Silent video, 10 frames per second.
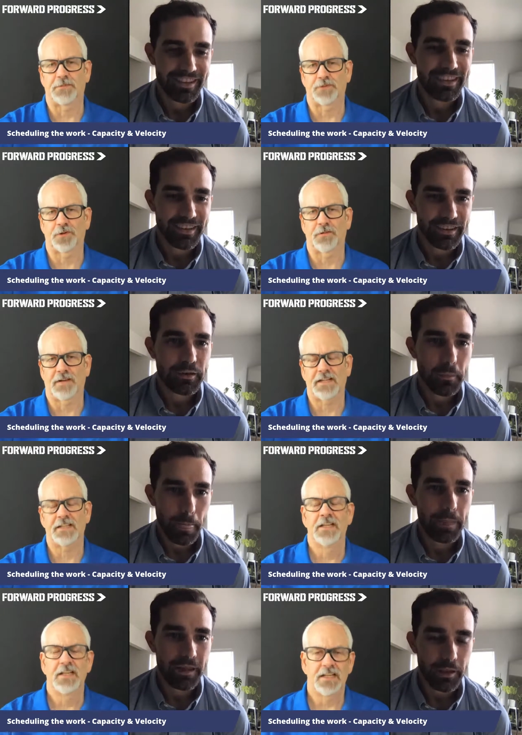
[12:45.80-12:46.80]
Speaker 1: before, right?
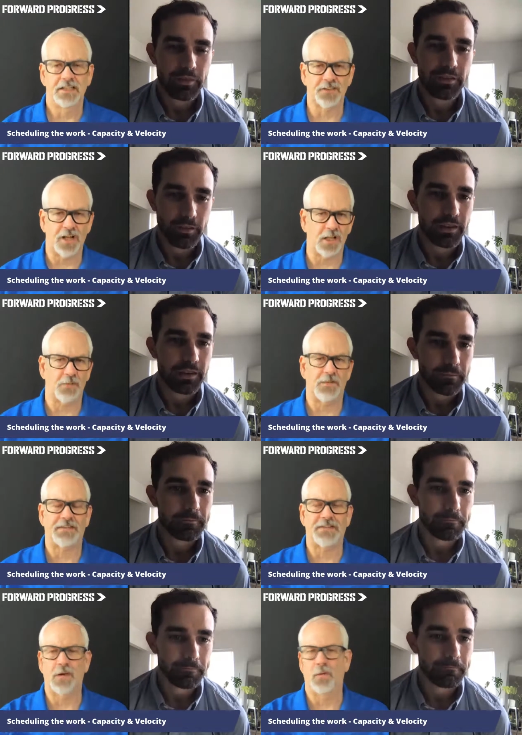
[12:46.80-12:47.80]
Absolutely. It's all about
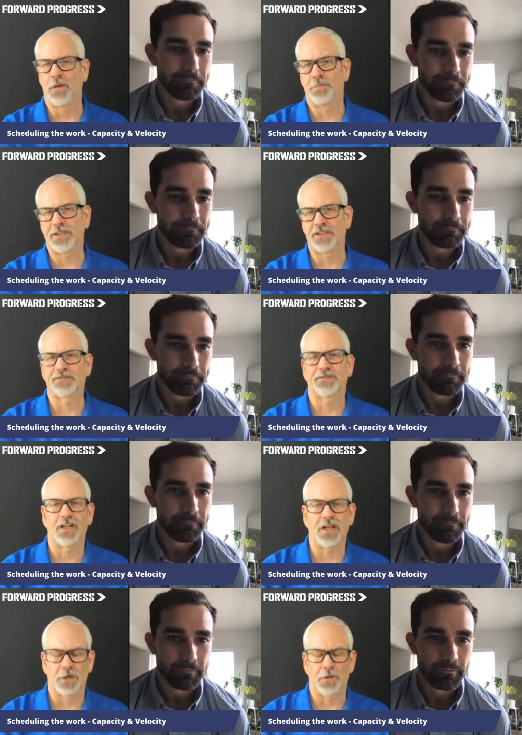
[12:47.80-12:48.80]
that one piece
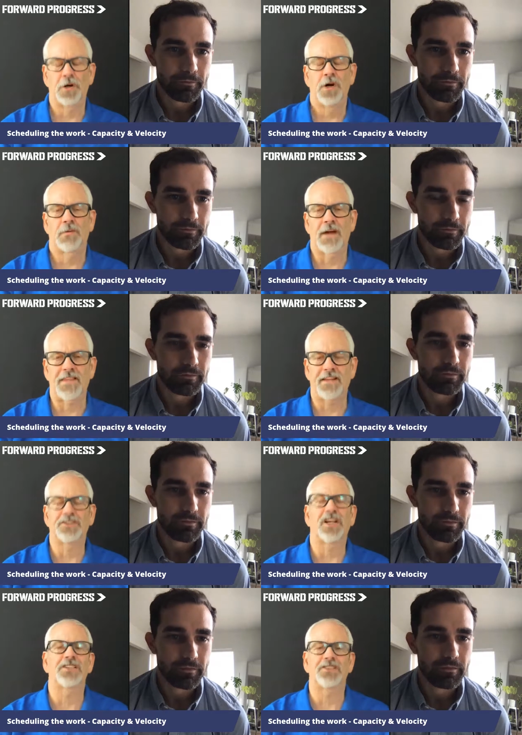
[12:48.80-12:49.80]
flow rather than
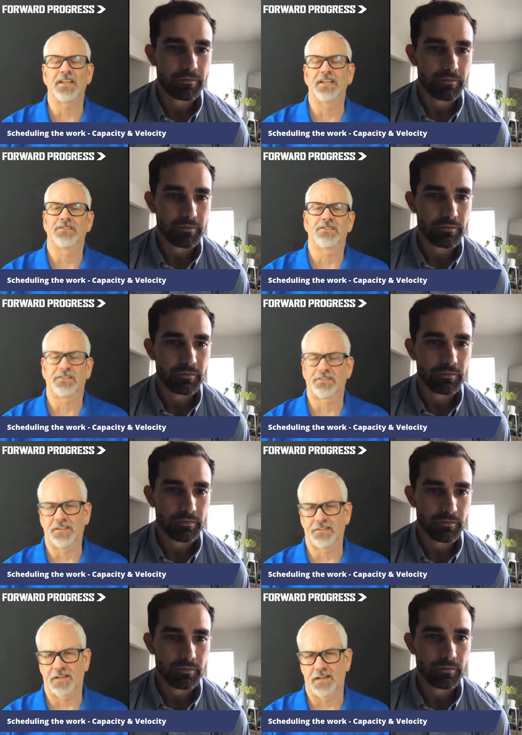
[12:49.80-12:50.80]
touching it 16
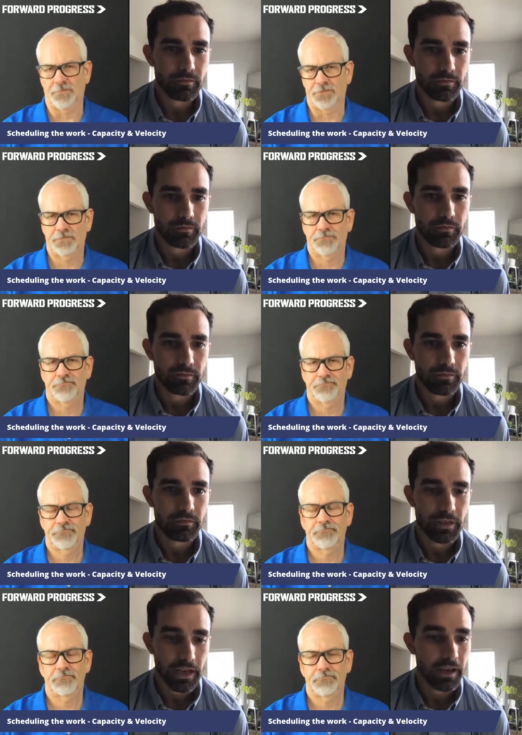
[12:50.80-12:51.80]
times.
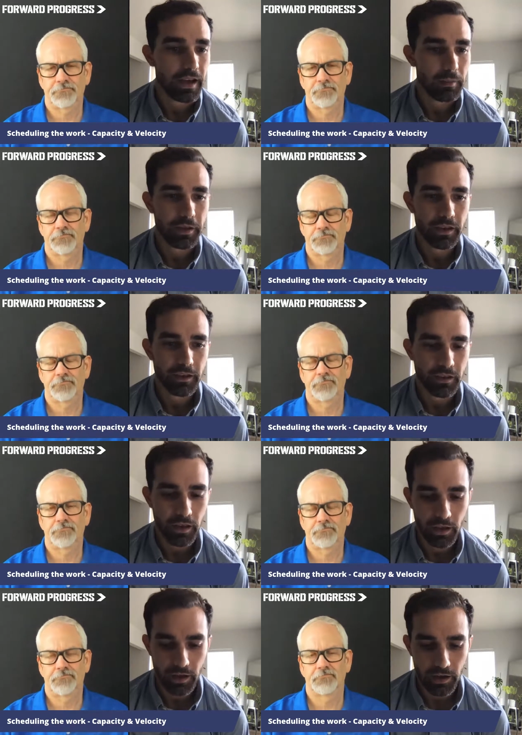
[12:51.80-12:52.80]
Speaker 2: Yeah, I mean,
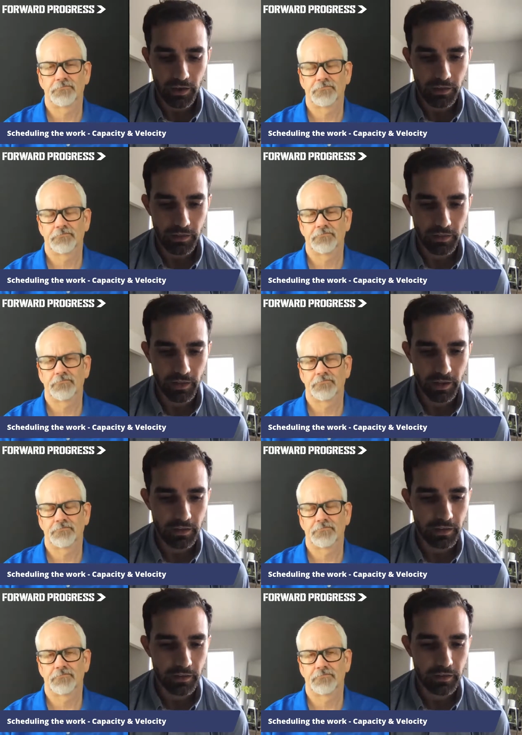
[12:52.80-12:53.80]
uh, like
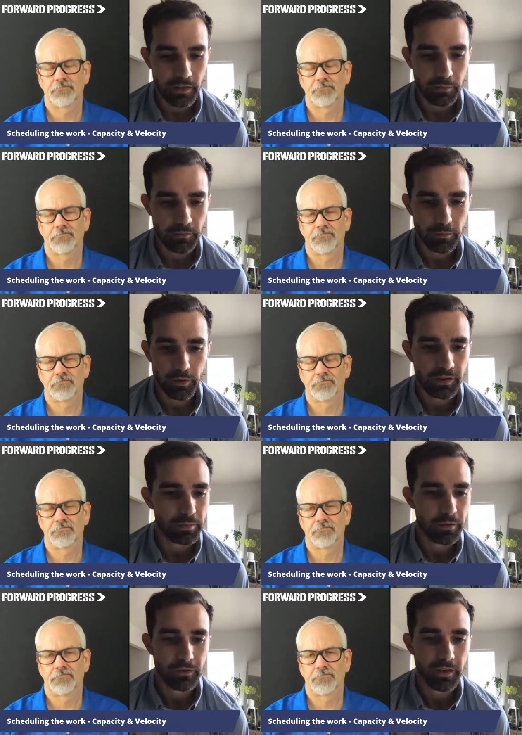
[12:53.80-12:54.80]
the
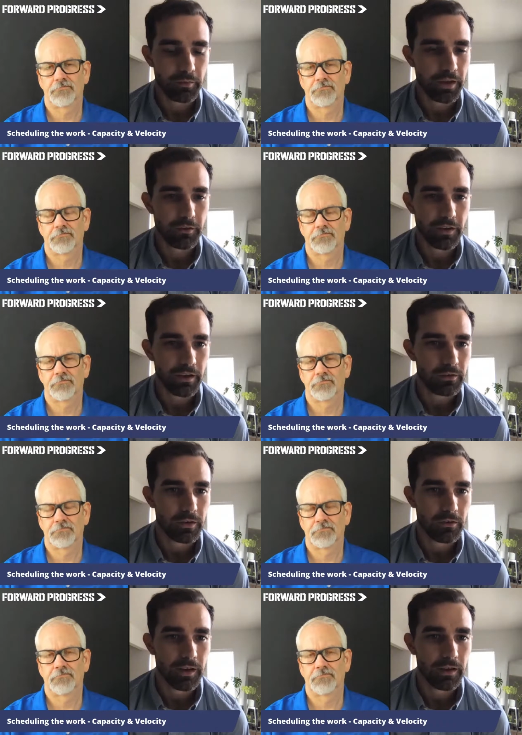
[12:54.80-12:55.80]
principle of lean
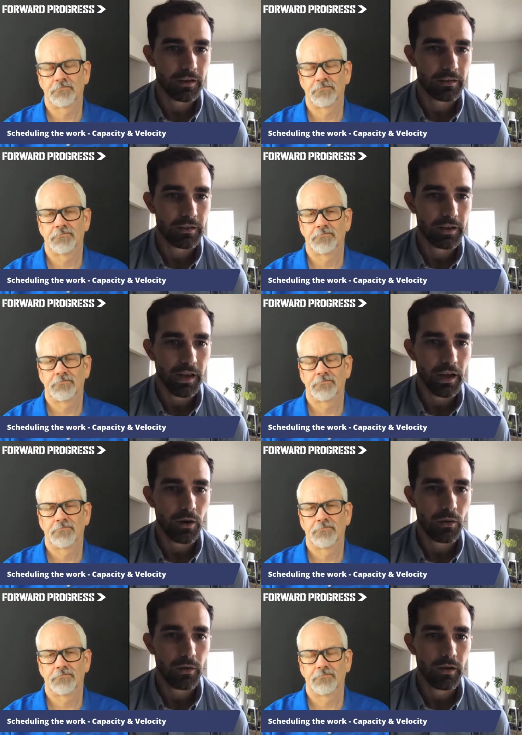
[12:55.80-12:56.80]
manufacturing, right, is like
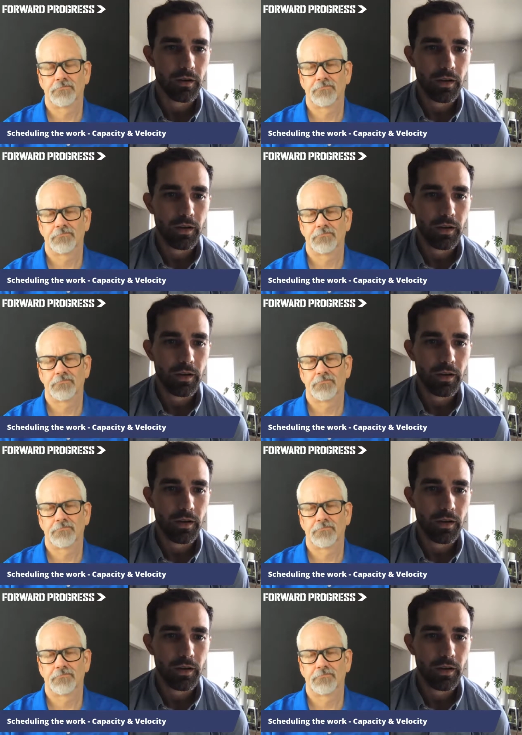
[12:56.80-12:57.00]
how